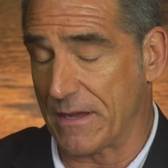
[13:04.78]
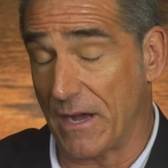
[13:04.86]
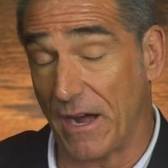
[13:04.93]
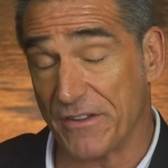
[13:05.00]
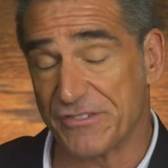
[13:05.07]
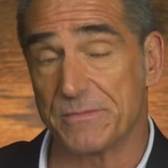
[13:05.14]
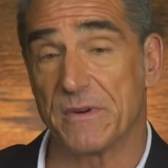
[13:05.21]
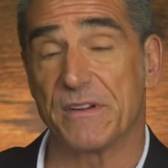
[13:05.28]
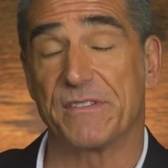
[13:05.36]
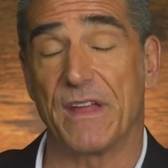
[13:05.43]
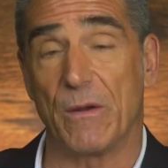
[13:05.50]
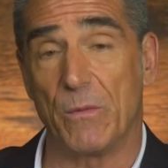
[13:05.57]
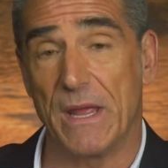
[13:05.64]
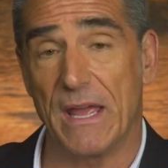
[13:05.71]
customers
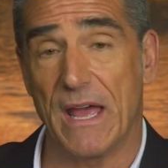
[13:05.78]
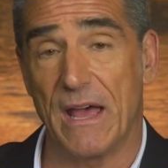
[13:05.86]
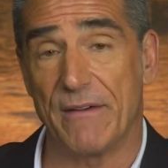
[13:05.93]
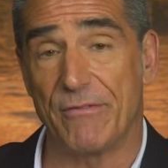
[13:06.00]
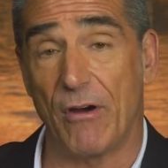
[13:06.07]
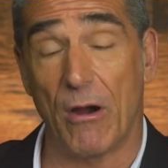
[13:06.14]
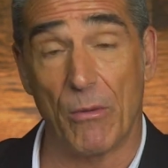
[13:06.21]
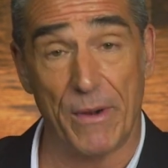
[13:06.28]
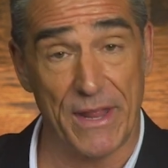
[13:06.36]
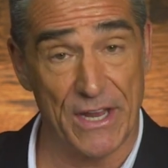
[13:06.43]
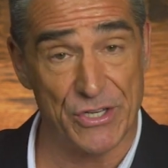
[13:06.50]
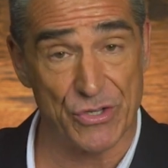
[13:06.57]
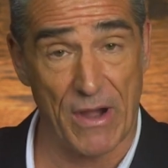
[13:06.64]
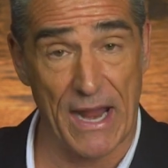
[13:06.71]
that we have already
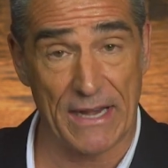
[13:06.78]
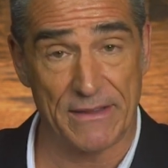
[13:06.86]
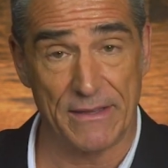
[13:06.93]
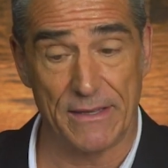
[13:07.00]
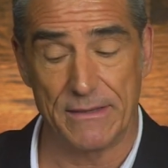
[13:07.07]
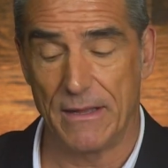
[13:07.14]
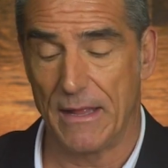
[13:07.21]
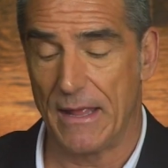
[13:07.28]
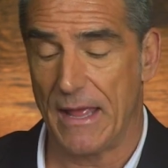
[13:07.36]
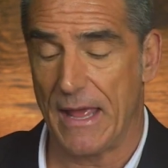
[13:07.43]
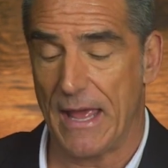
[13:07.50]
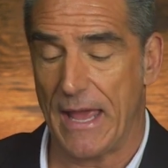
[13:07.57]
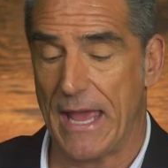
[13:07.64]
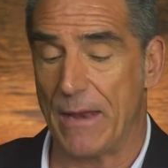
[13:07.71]
attracted,
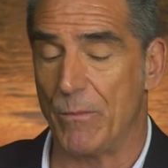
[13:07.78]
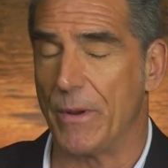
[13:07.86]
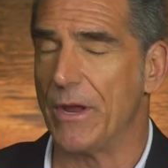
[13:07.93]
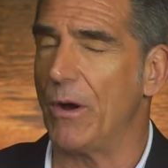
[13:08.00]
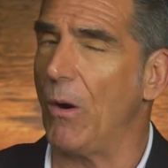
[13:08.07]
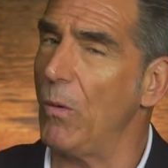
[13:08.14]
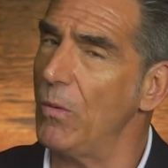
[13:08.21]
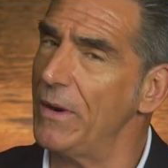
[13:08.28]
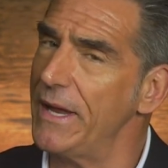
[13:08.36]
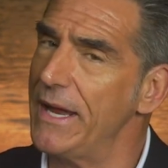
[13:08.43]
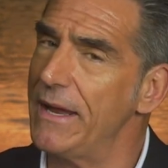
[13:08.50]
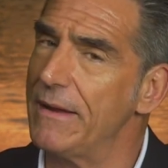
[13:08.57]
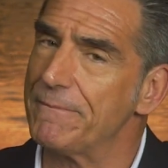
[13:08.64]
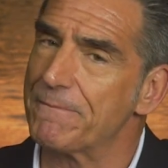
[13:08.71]
and we
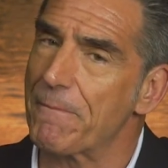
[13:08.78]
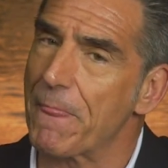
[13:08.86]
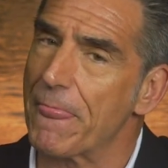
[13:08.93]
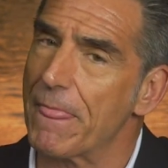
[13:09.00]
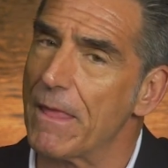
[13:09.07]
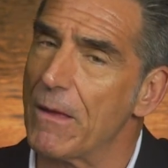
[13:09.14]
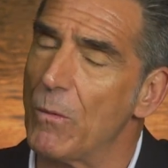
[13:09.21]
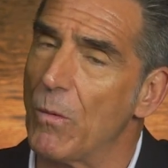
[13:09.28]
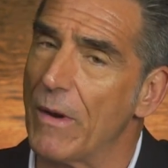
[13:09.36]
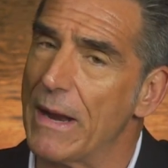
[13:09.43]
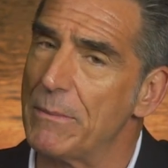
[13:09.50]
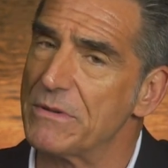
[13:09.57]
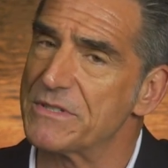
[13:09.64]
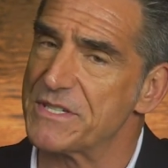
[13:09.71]
only were
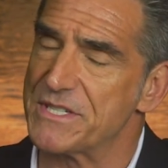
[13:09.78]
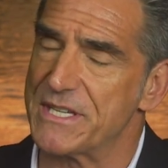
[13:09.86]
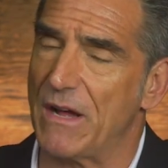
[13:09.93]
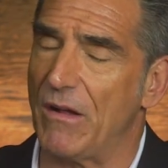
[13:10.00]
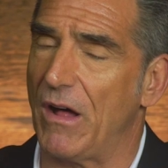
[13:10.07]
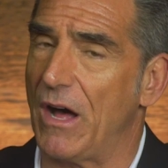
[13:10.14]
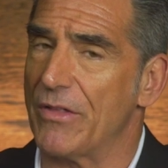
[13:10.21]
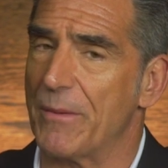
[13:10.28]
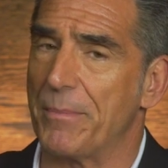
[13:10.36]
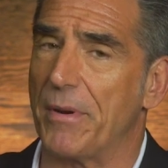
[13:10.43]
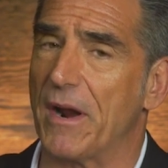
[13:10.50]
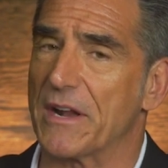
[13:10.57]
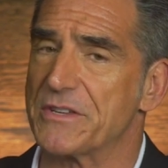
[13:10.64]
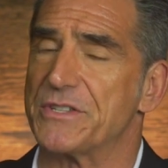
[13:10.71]
able to sell other
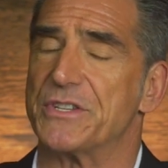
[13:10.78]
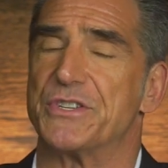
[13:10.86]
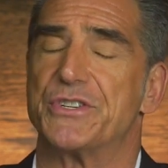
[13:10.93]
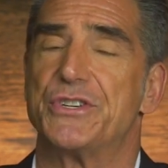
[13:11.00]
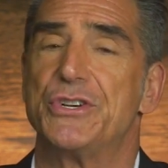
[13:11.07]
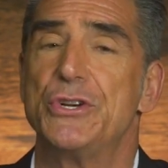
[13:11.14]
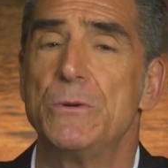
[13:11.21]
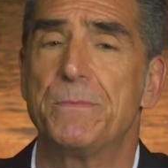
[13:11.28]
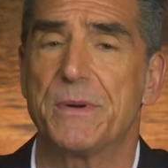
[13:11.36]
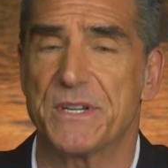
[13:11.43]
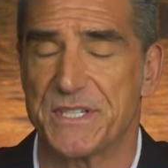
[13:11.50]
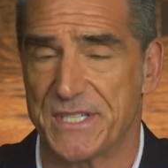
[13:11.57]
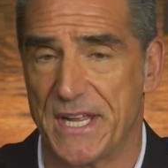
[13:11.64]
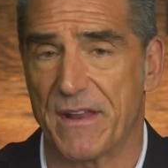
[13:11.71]
products to
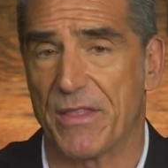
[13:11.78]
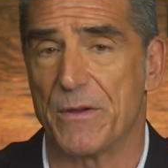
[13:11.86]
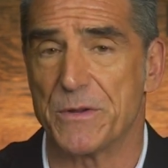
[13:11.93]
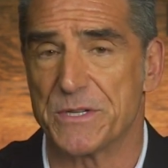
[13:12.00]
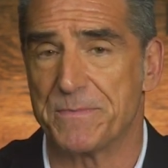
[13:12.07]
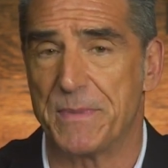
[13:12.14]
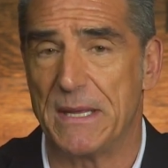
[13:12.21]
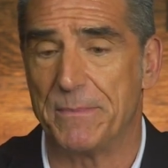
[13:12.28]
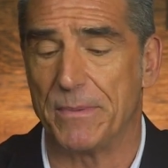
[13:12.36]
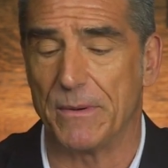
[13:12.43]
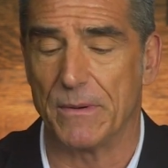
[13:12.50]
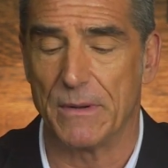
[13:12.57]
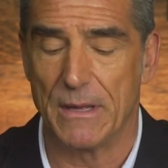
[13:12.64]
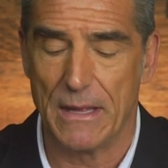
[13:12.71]
2% of those
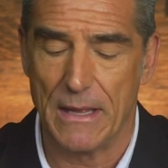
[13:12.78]
people,